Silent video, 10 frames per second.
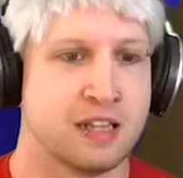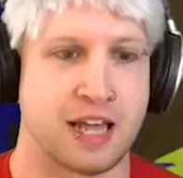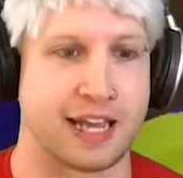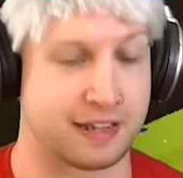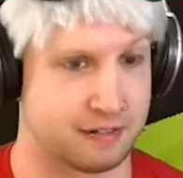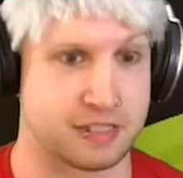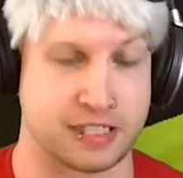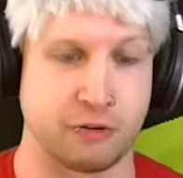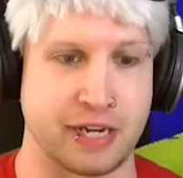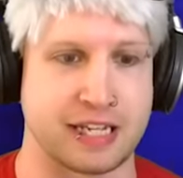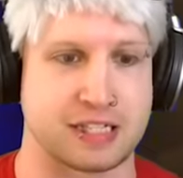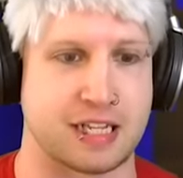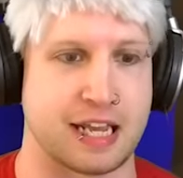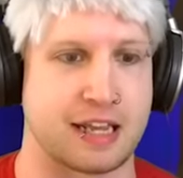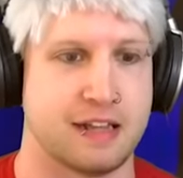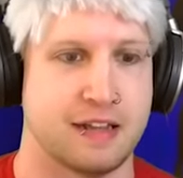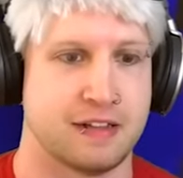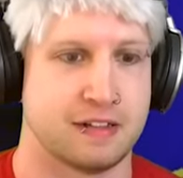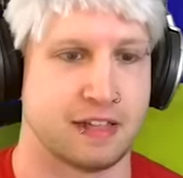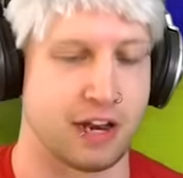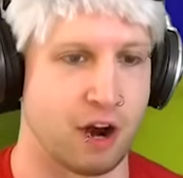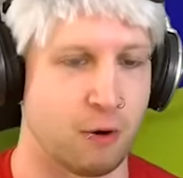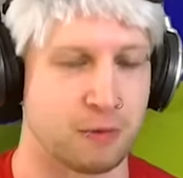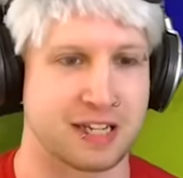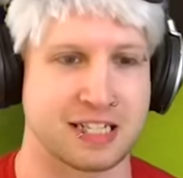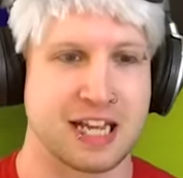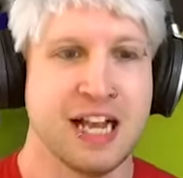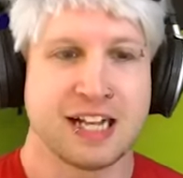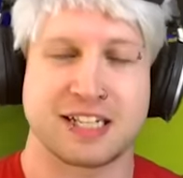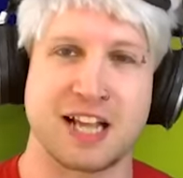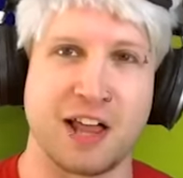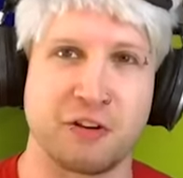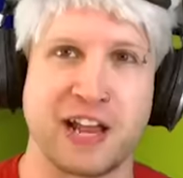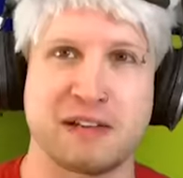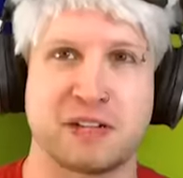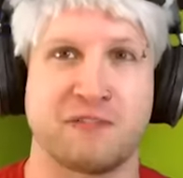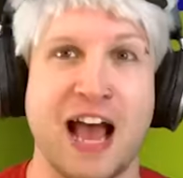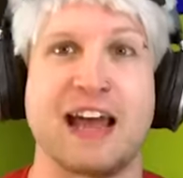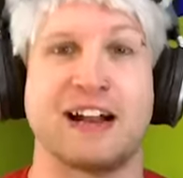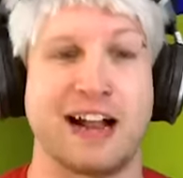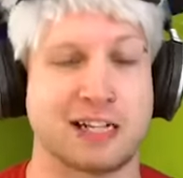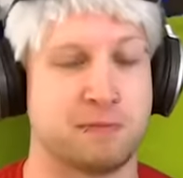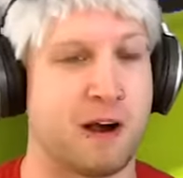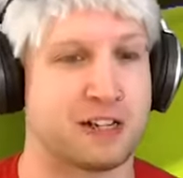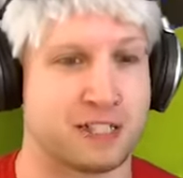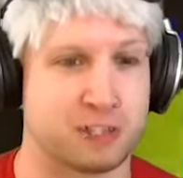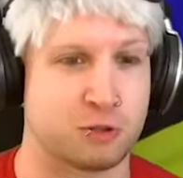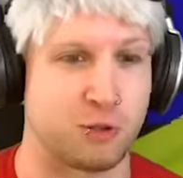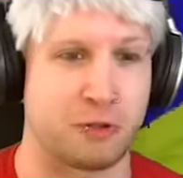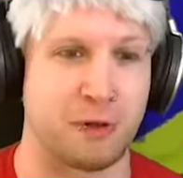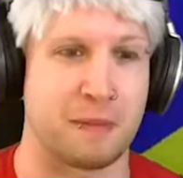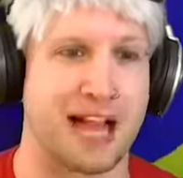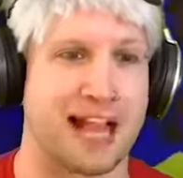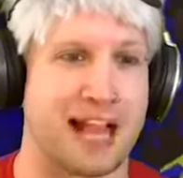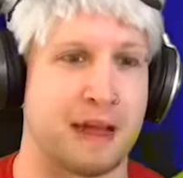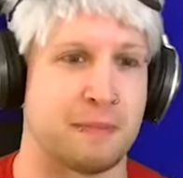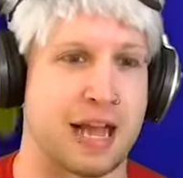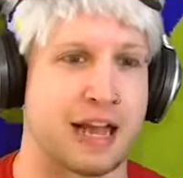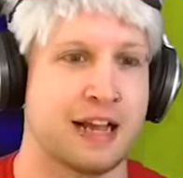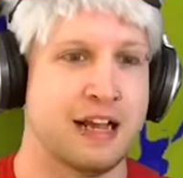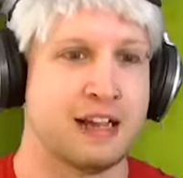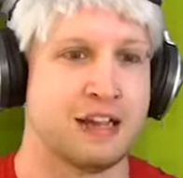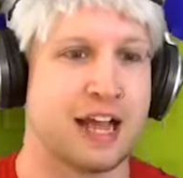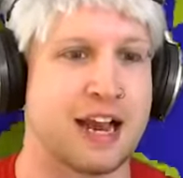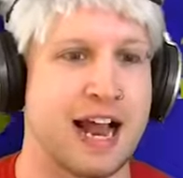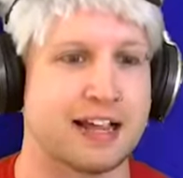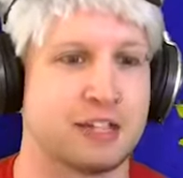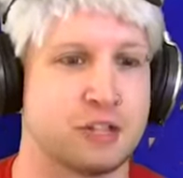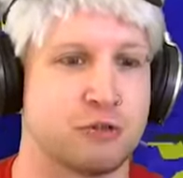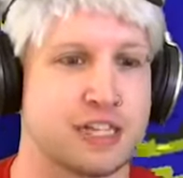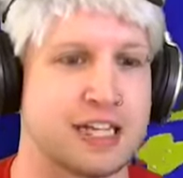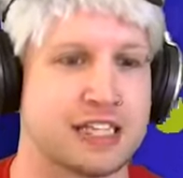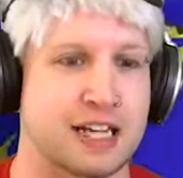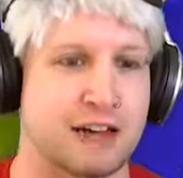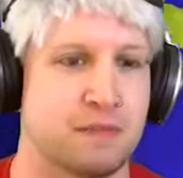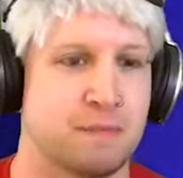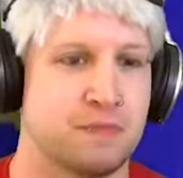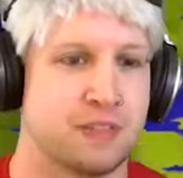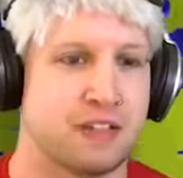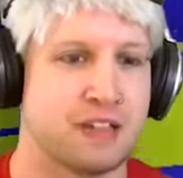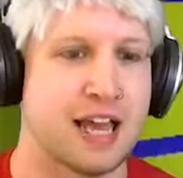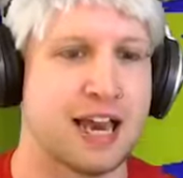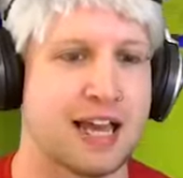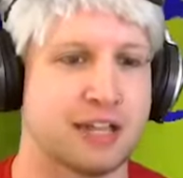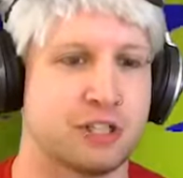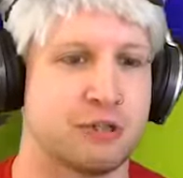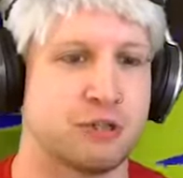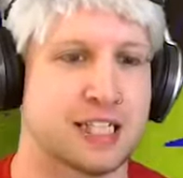Like, seriously, you know, because other games, if I had an Xbox controller in my hand, man, then I could do decent. Then I could do